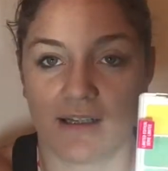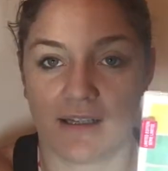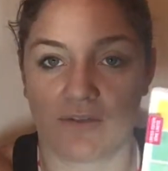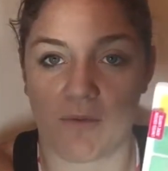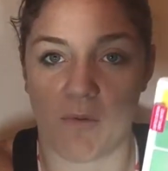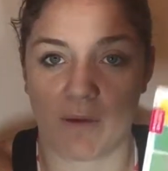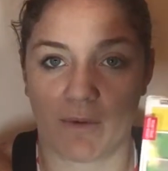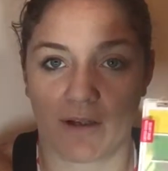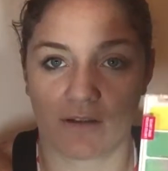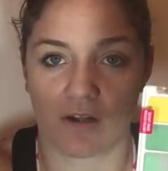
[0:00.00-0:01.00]
It's from Wet n
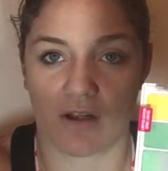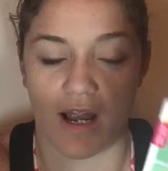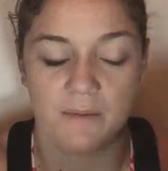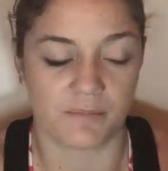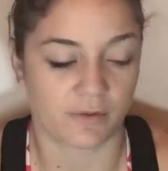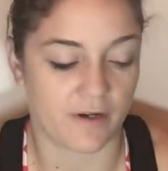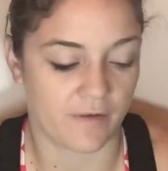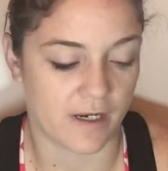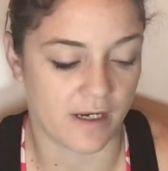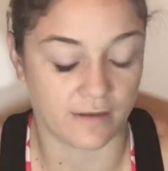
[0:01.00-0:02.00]
Wild. It's called
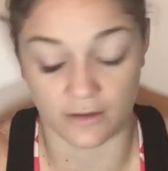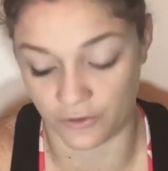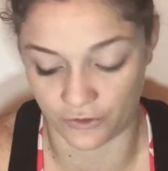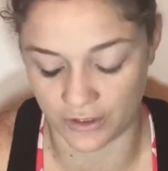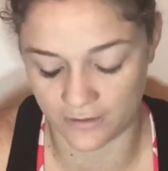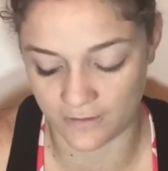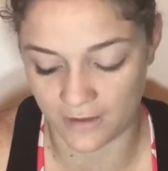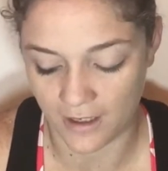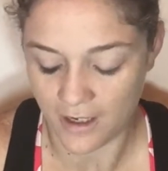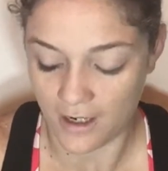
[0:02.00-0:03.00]
Temporary Solutions.
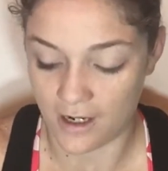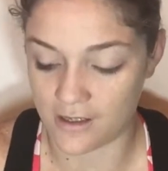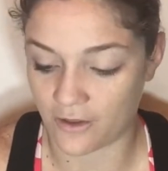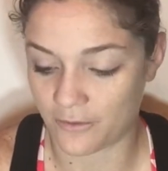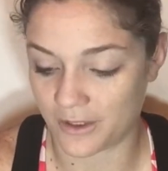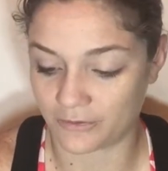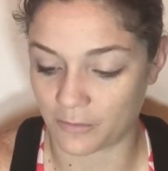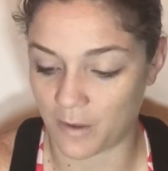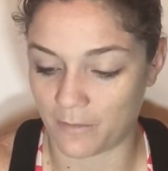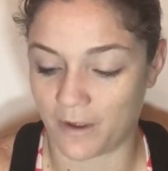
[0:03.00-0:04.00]
And the other one is from
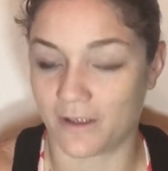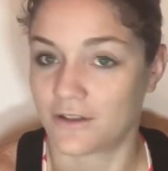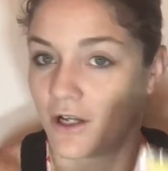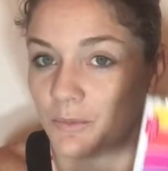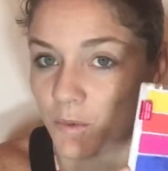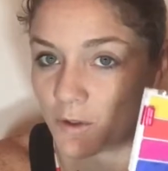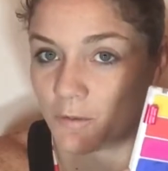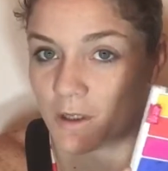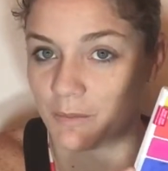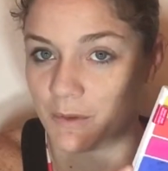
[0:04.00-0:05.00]
Wet n Wild. It's called
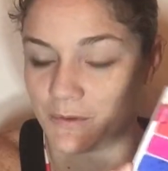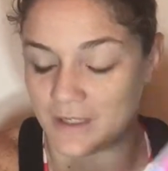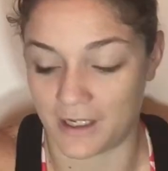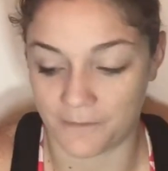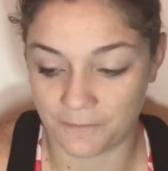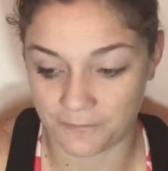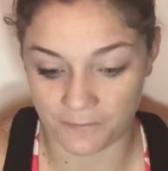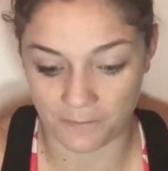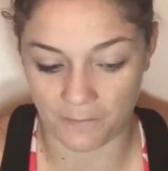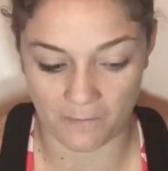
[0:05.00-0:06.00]
Boardwalk Boozing.
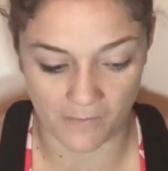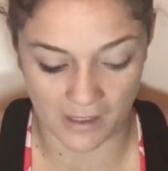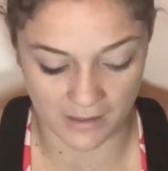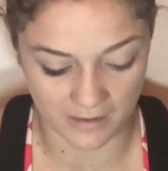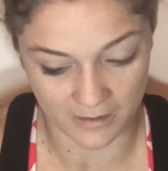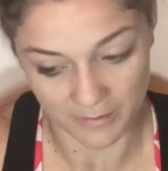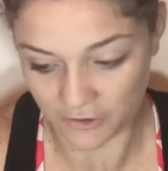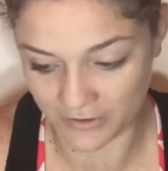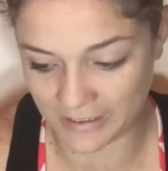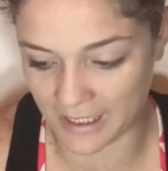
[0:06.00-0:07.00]
Some
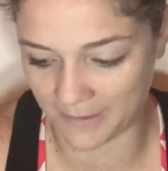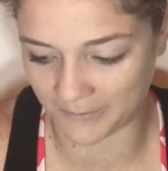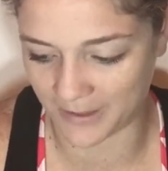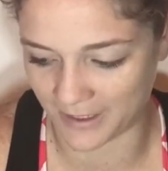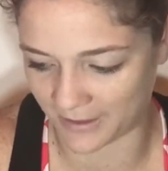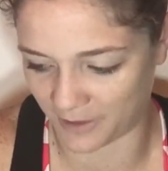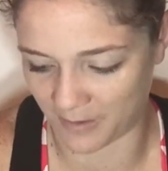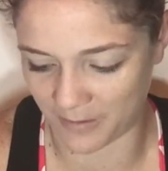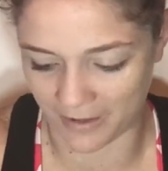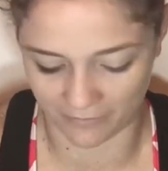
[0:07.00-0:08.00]
interesting names we got there, but
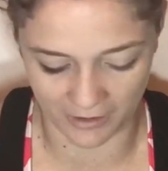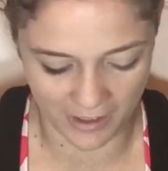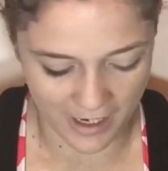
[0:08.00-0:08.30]
whatever.